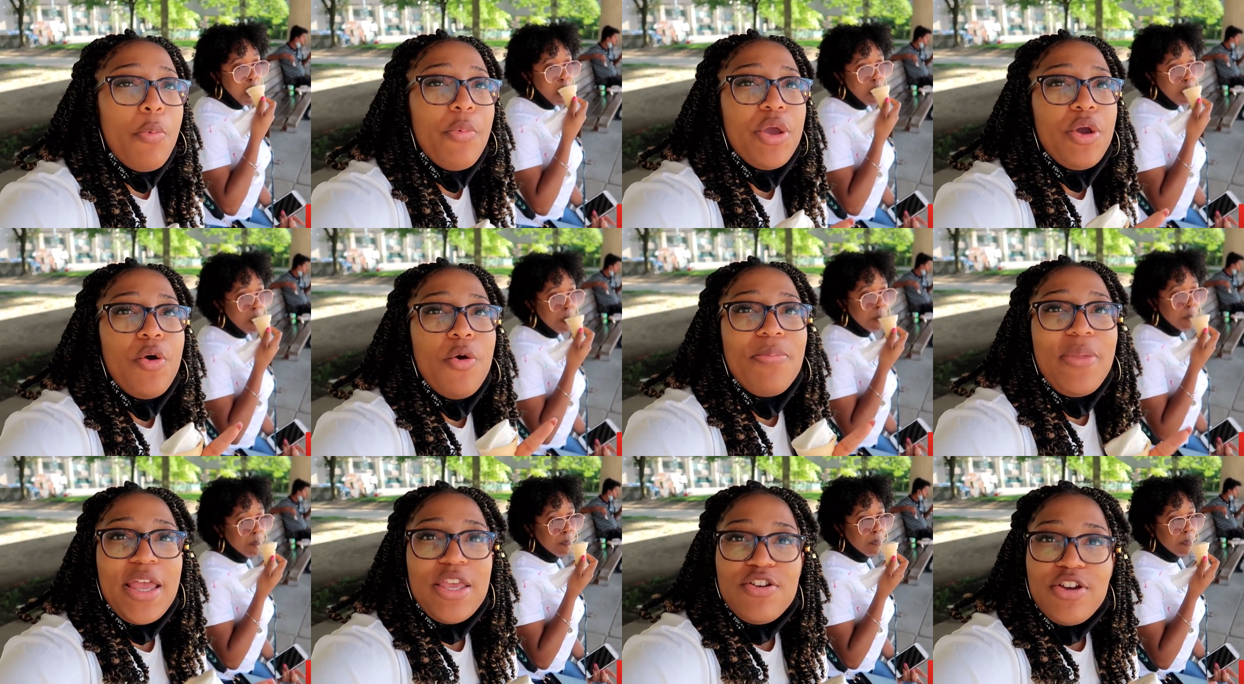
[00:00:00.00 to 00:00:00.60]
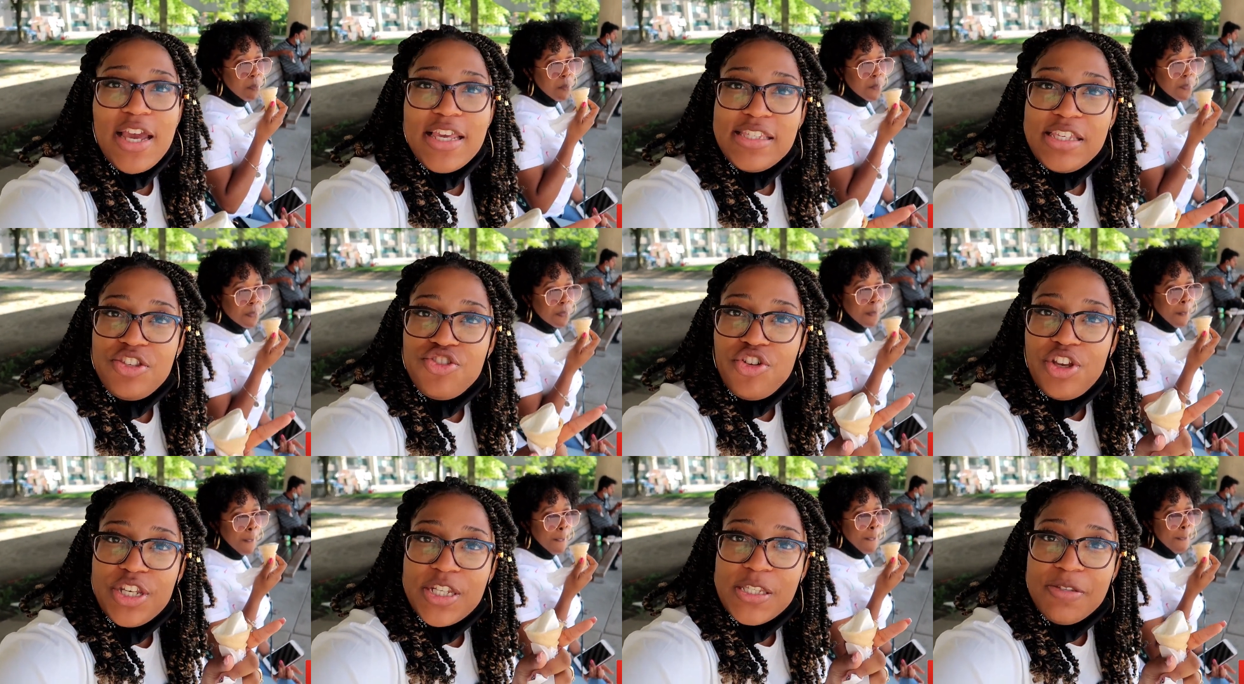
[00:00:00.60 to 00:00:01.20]
Speaker 1: We hope that you guys
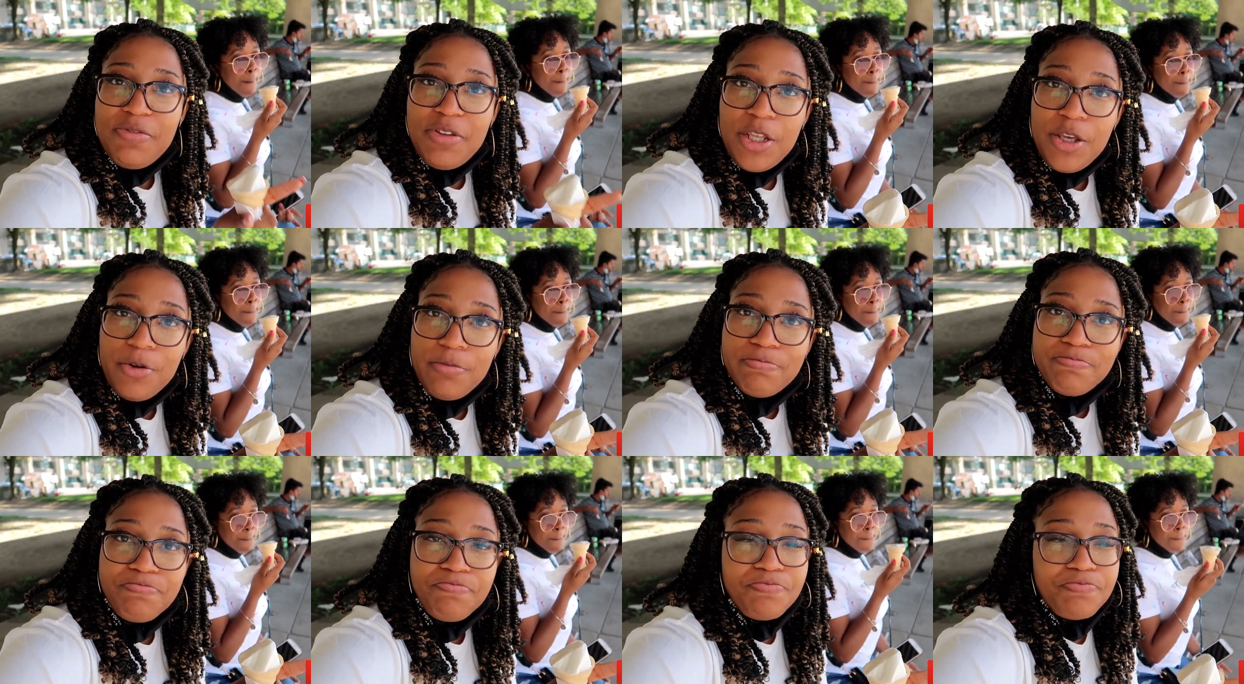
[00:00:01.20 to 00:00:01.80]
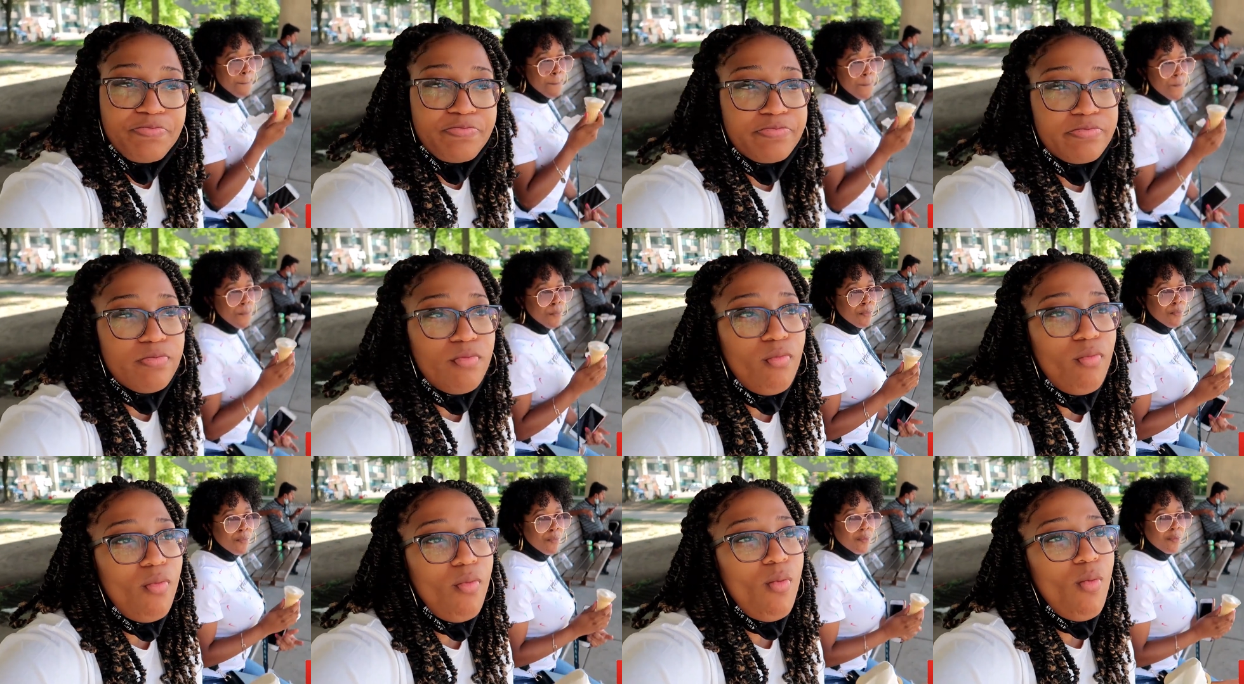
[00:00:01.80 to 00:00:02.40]
enjoyed this video.
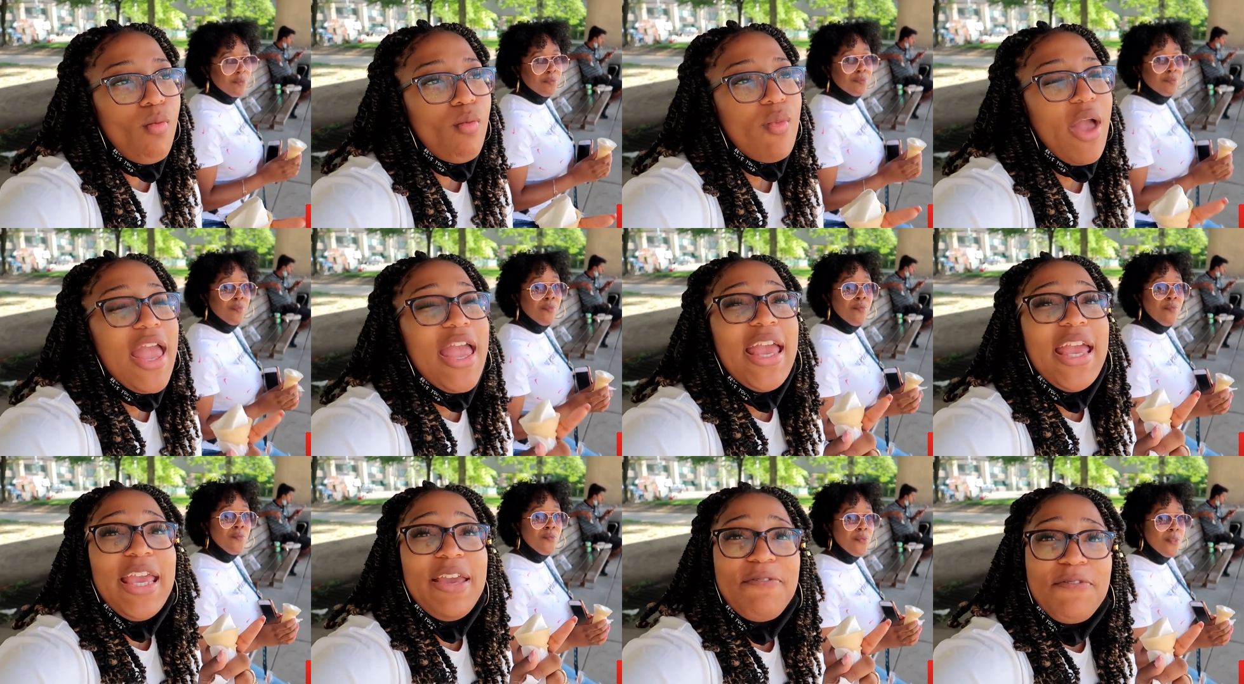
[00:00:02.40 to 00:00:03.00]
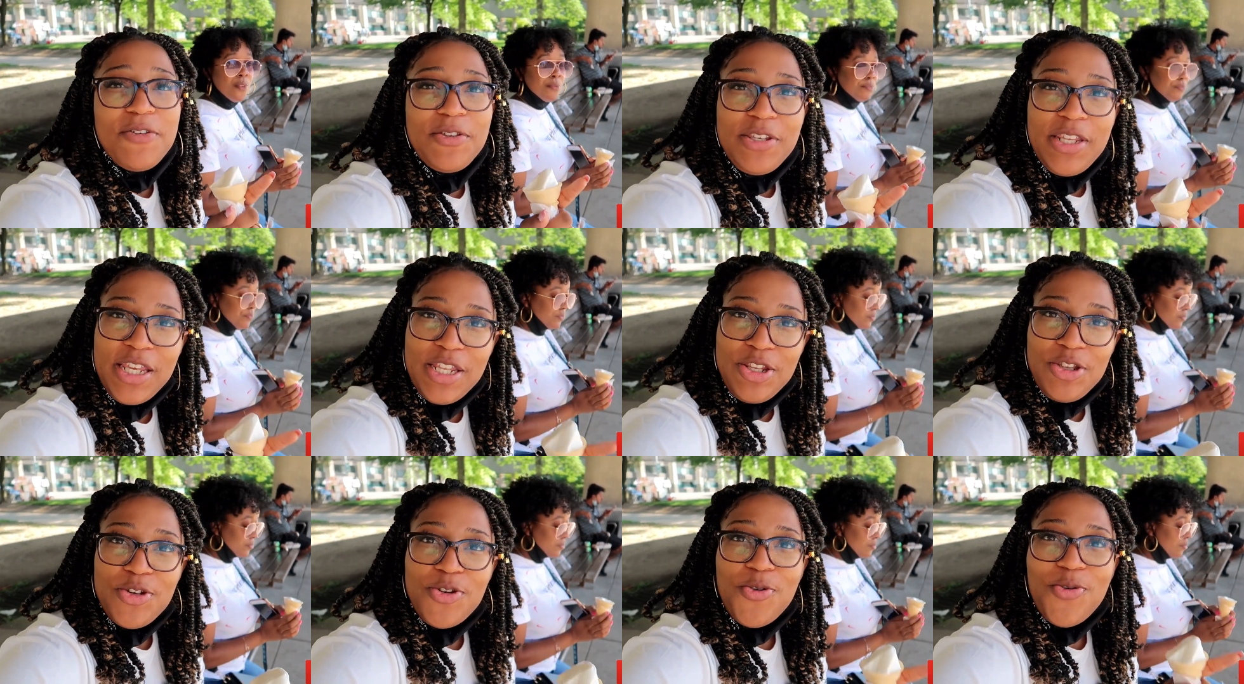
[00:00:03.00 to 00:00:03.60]
If you
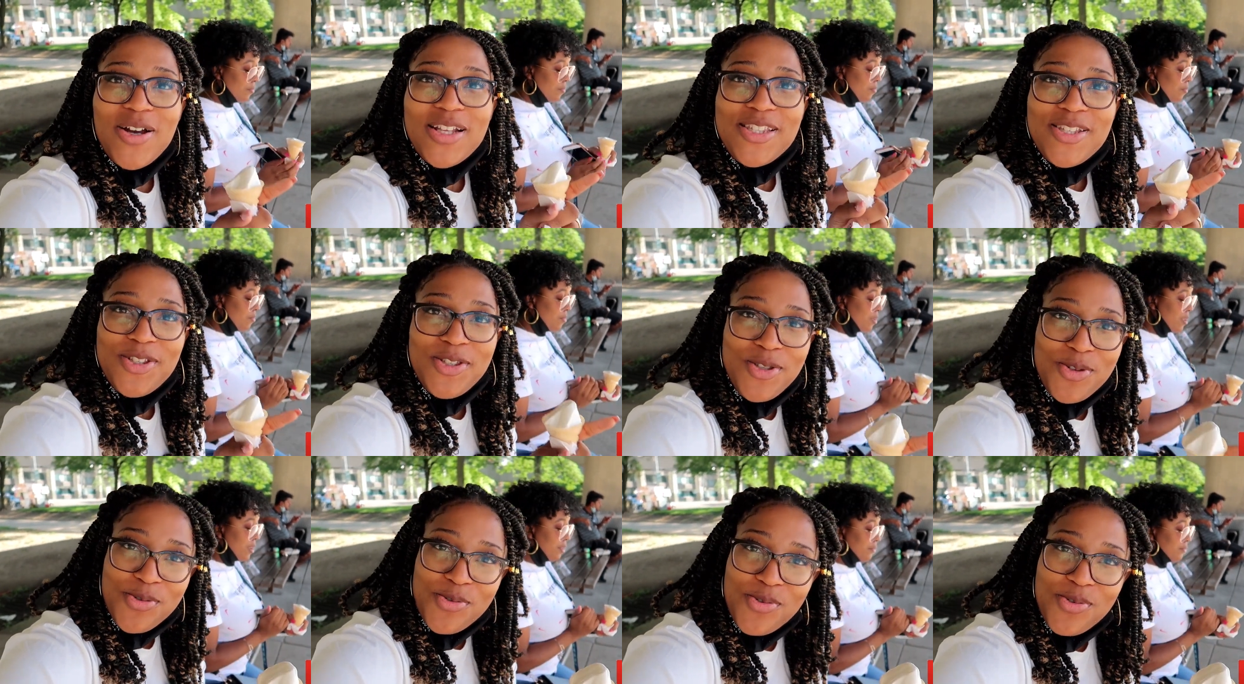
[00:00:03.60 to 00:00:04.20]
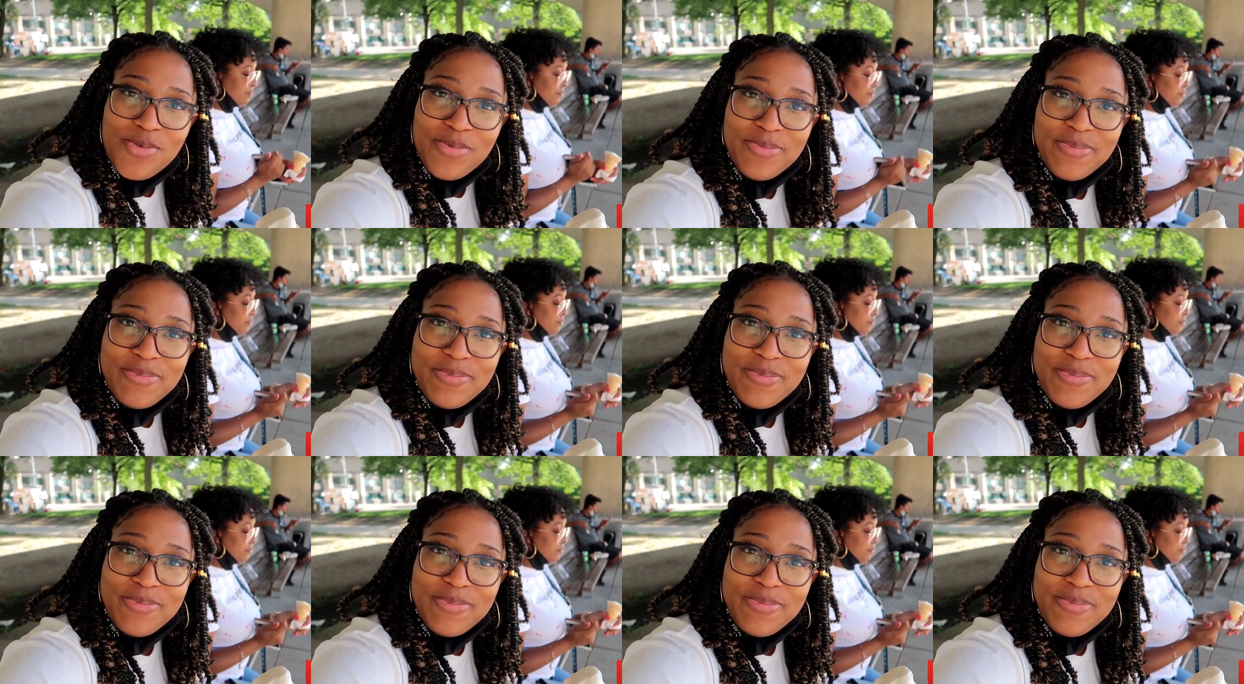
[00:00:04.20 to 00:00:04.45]
did, you know what to do.